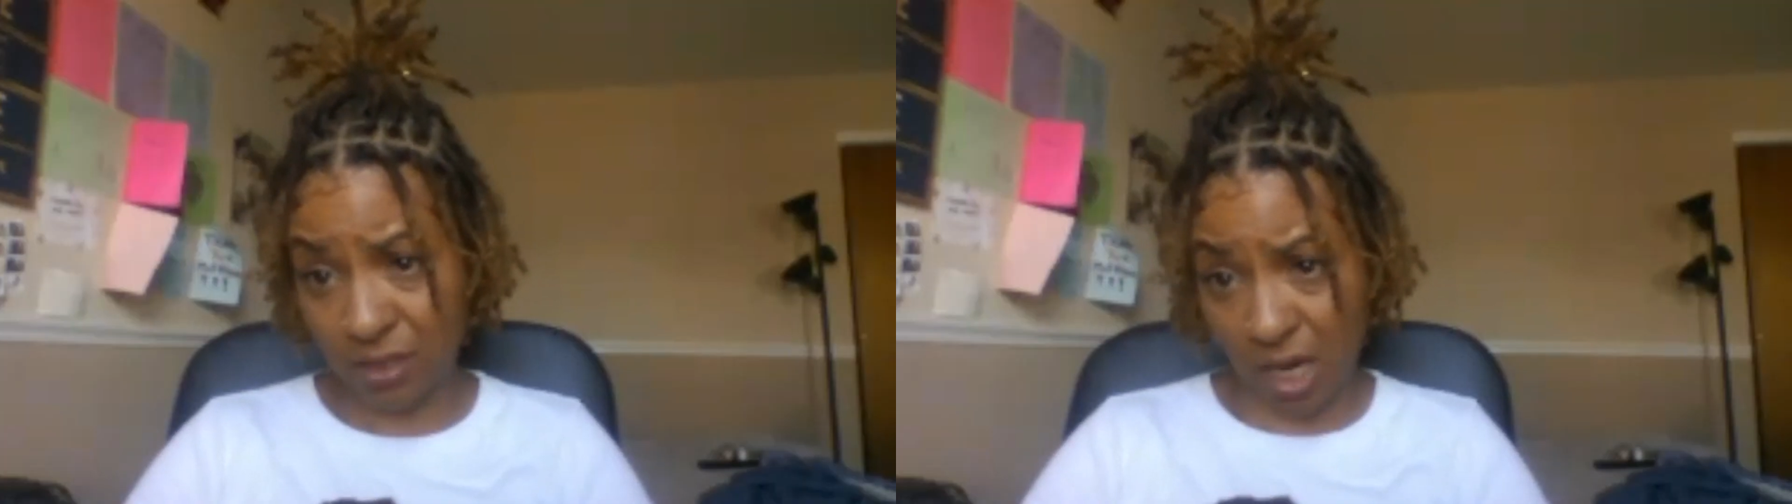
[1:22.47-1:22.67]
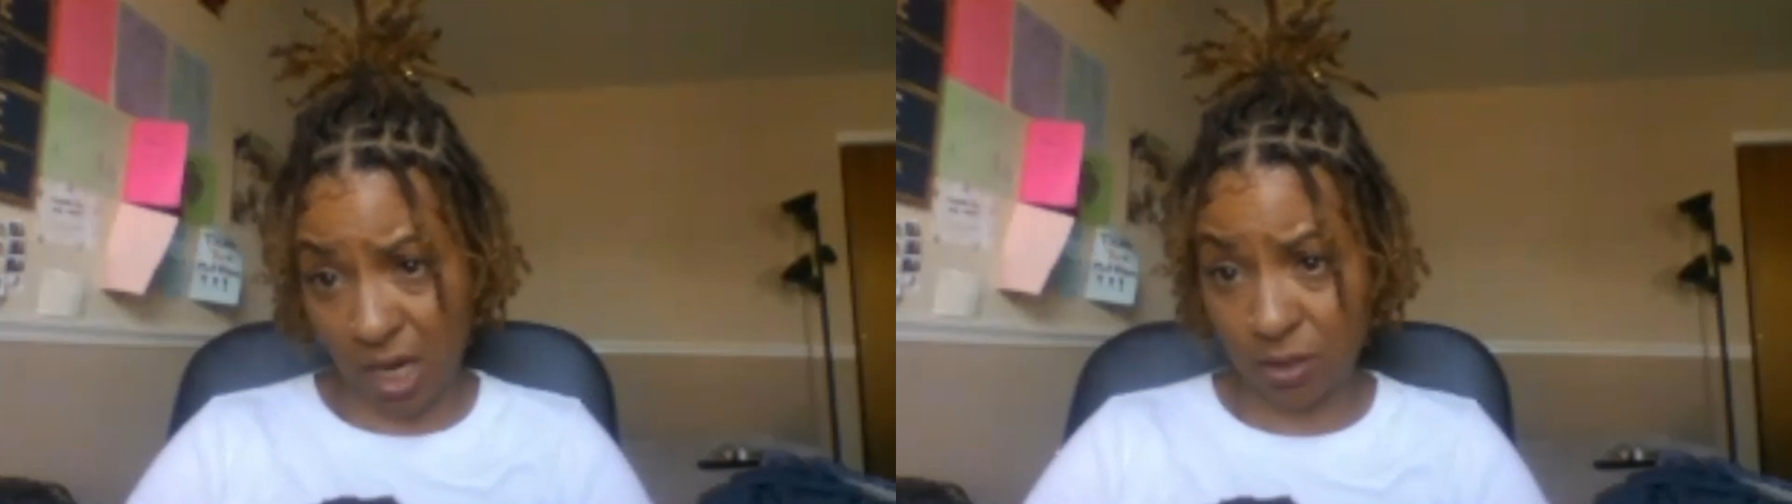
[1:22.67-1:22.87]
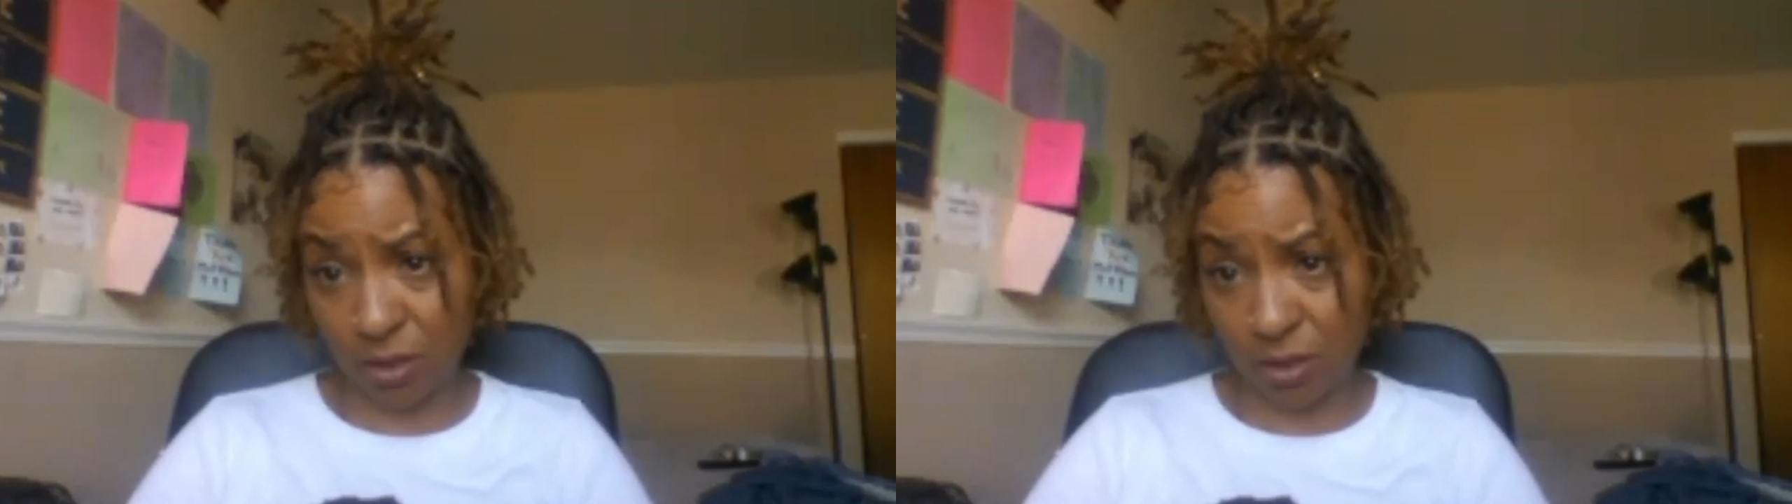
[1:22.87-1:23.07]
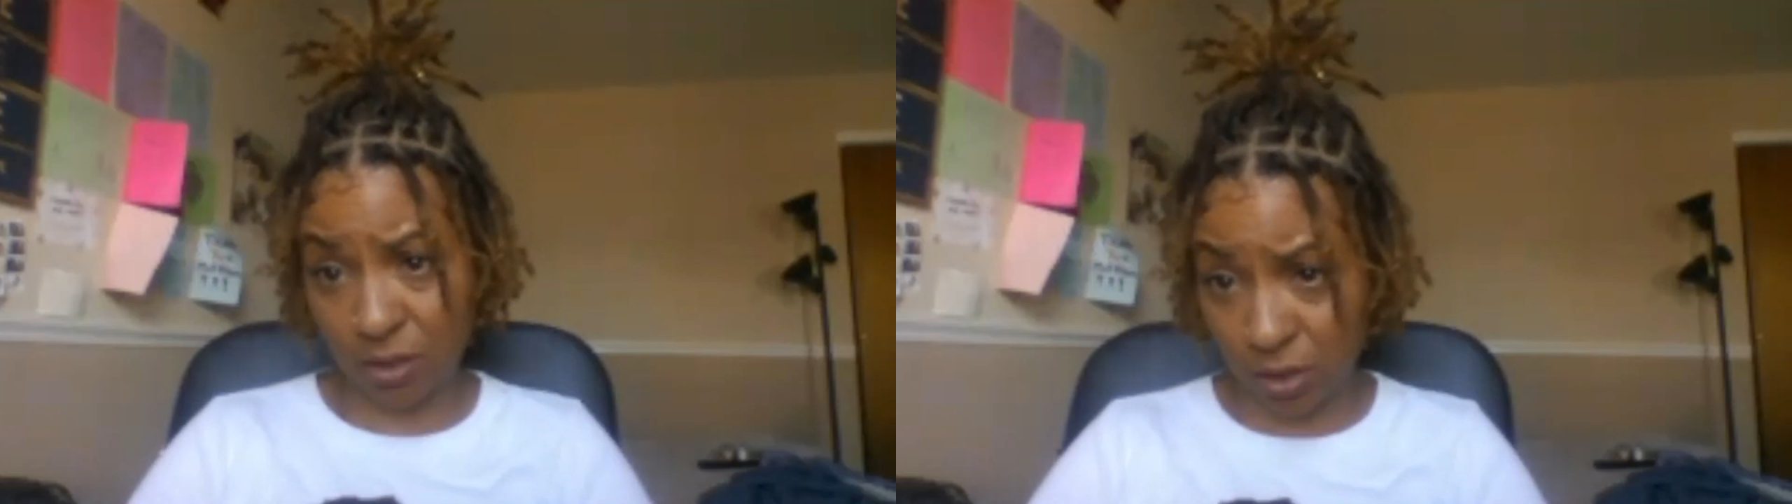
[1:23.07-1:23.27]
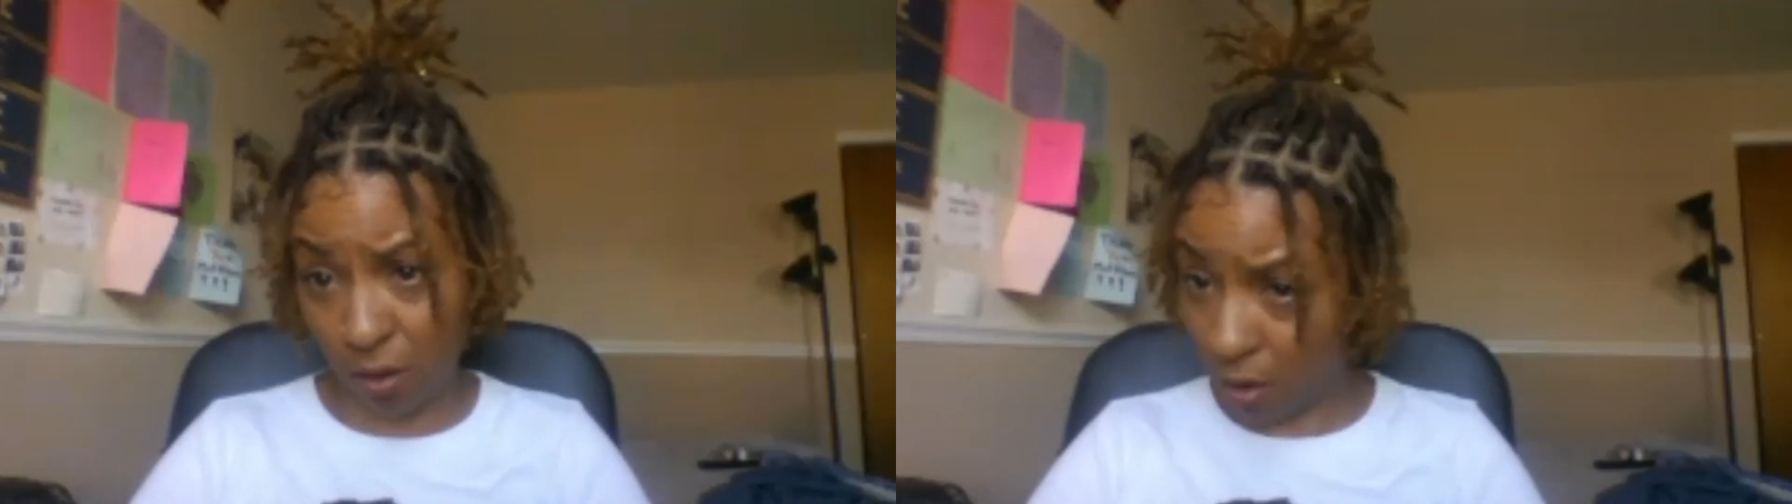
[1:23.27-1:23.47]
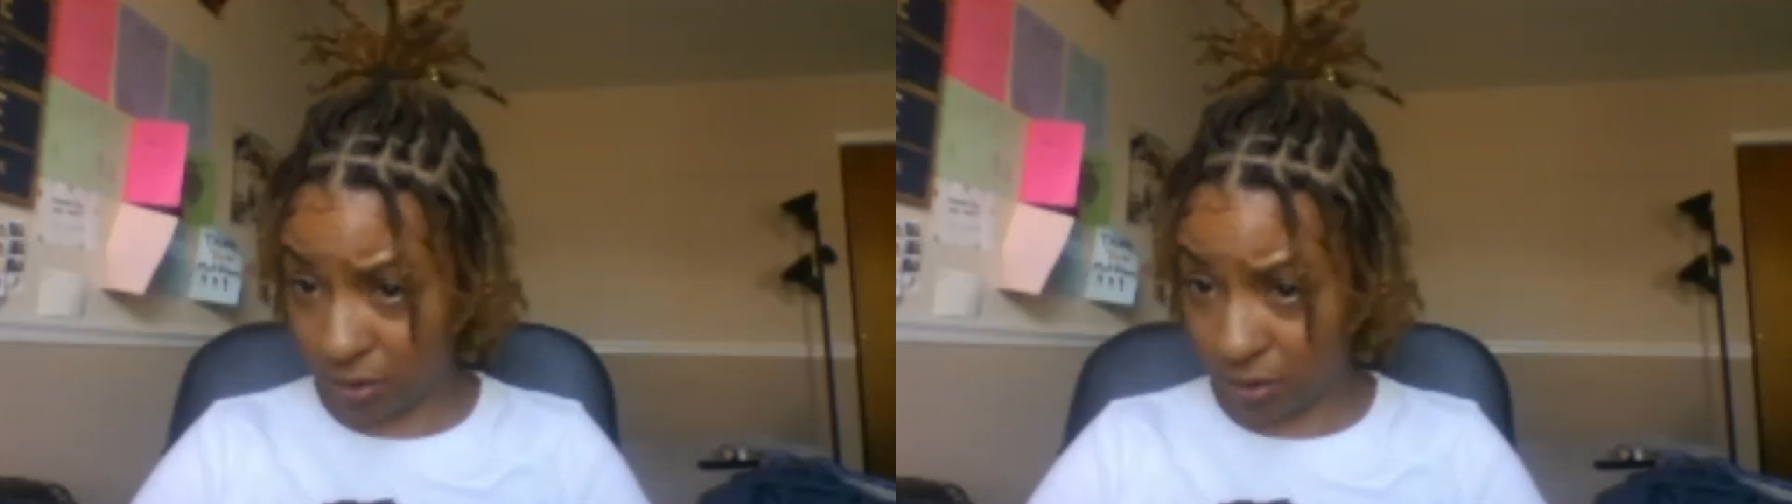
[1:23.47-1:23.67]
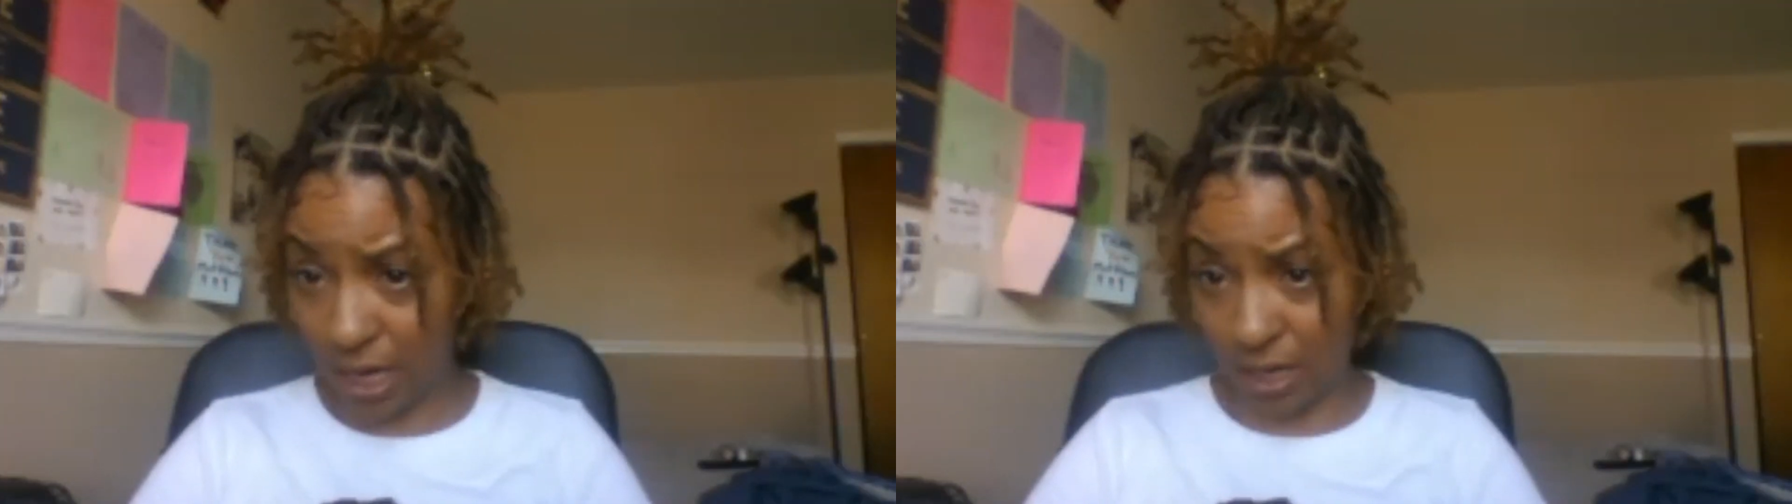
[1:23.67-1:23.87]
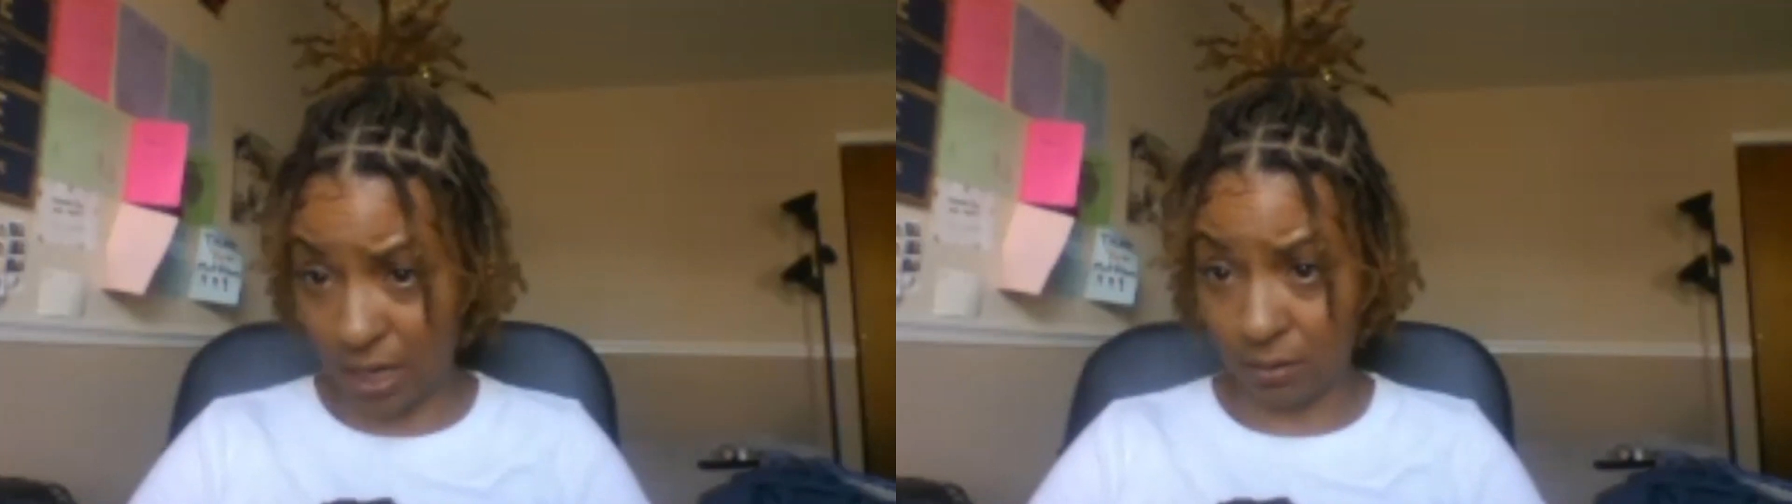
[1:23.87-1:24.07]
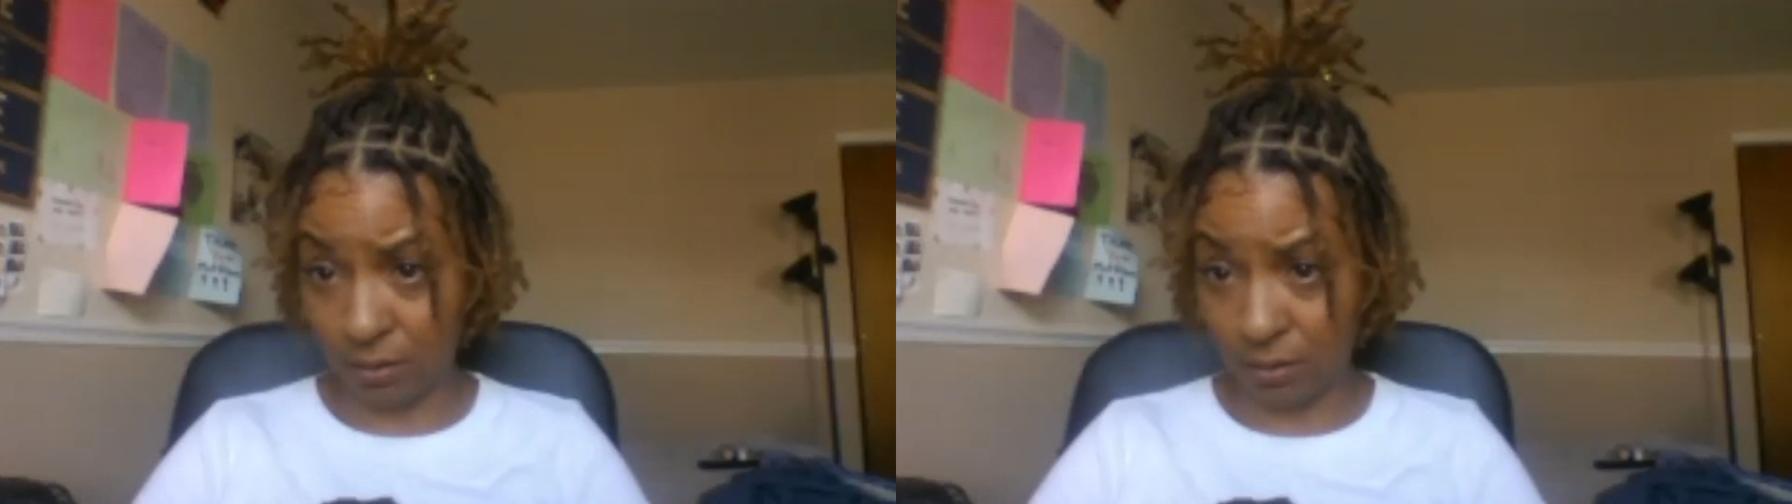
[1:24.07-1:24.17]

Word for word: the same smoothie all day.